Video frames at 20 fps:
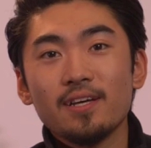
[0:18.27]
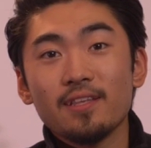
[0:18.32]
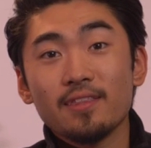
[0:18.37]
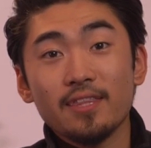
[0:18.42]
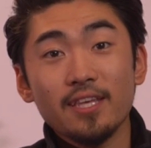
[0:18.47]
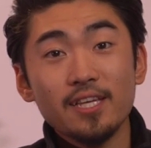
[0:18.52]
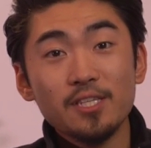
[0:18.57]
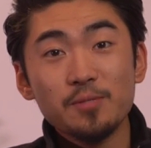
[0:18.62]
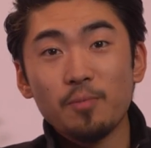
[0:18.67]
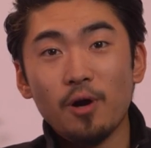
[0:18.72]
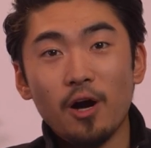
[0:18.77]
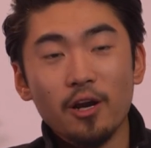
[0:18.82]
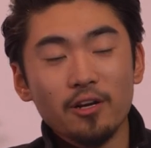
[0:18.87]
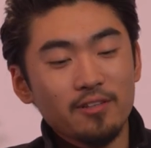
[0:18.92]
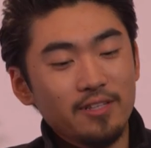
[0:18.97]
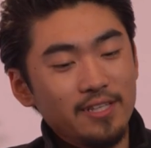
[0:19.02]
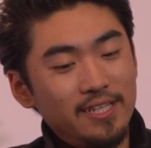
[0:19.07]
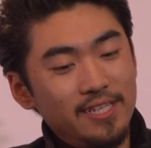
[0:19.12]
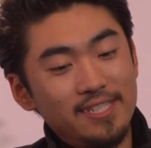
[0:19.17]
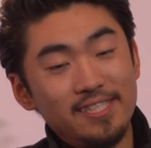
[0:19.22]
This
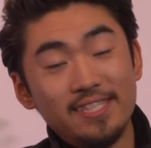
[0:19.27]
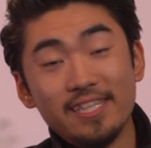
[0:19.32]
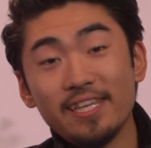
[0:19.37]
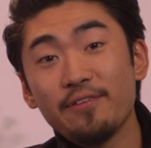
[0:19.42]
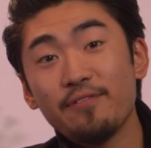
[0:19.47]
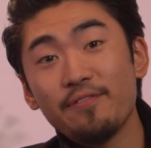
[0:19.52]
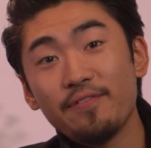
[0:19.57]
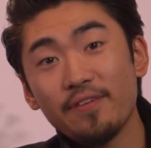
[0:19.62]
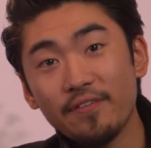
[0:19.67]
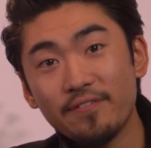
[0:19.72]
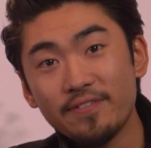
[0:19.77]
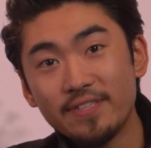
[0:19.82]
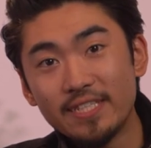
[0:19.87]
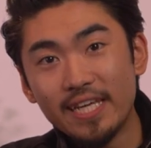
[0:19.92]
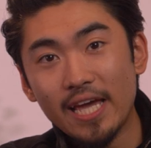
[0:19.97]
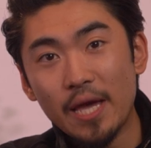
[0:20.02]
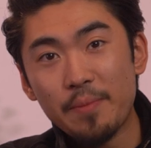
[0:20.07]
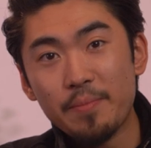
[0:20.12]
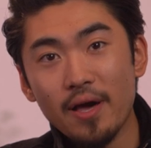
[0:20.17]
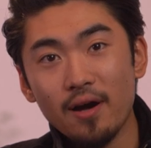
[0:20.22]
bottle is the 50
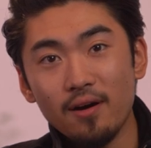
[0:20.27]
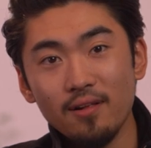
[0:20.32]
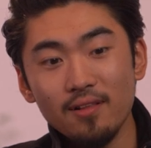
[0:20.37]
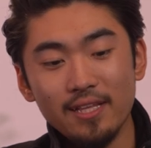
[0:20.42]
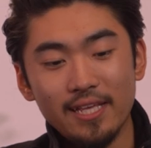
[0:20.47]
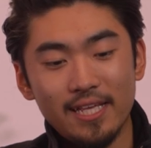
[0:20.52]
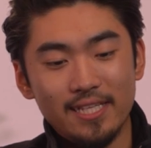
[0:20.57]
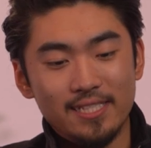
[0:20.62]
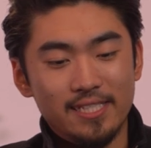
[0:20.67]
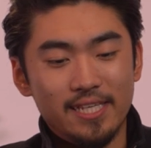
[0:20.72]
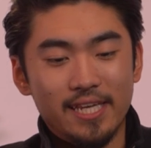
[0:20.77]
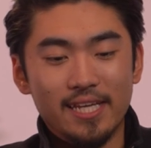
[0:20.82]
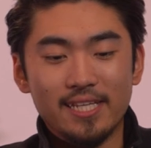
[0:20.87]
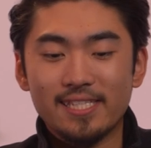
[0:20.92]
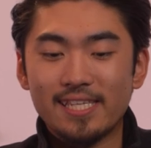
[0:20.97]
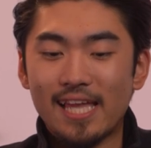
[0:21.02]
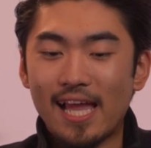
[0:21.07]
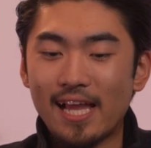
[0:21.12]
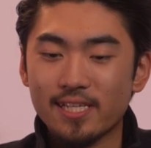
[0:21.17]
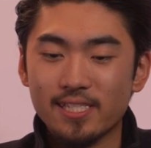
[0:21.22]
ml. It's the
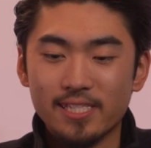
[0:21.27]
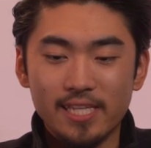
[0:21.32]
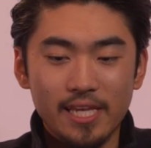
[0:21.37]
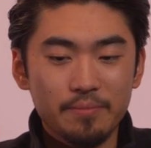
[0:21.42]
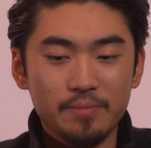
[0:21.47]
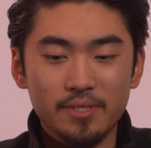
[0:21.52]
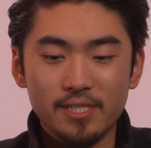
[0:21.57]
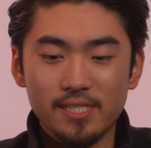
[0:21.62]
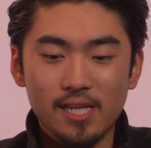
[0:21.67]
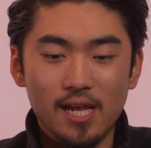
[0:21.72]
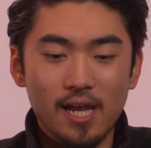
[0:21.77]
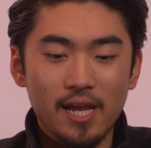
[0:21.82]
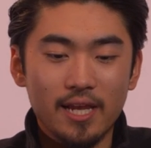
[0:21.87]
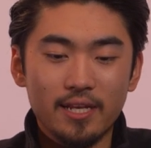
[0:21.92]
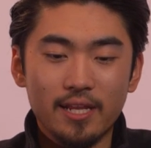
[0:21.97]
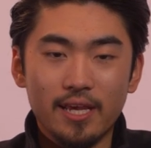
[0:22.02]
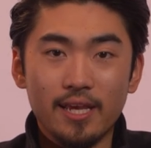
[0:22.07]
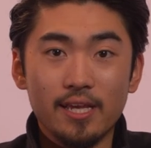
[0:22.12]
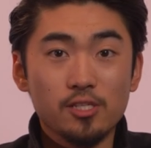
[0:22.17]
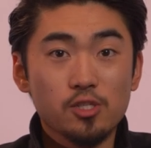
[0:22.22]
exact same
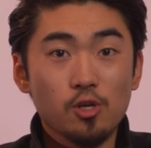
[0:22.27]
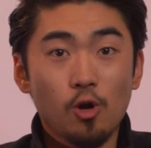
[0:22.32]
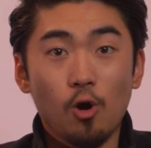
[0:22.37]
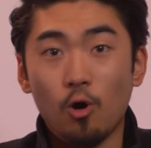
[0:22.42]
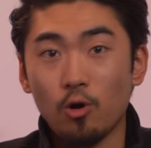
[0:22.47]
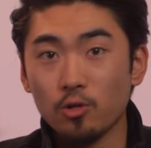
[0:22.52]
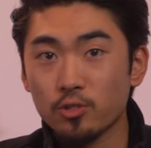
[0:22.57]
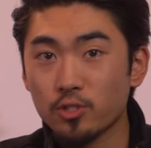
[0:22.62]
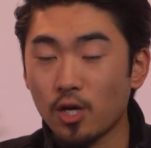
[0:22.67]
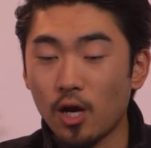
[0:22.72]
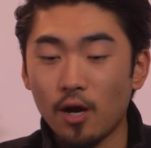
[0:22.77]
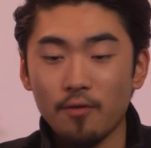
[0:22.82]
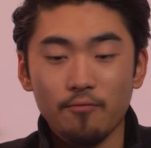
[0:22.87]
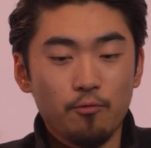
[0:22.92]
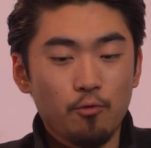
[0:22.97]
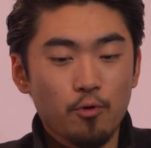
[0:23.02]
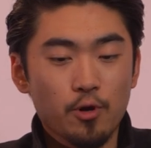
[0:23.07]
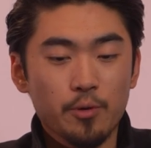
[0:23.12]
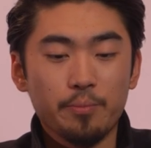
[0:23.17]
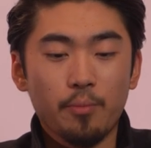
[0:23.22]
design as all Tom
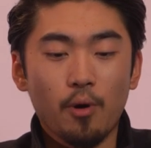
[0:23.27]
Ford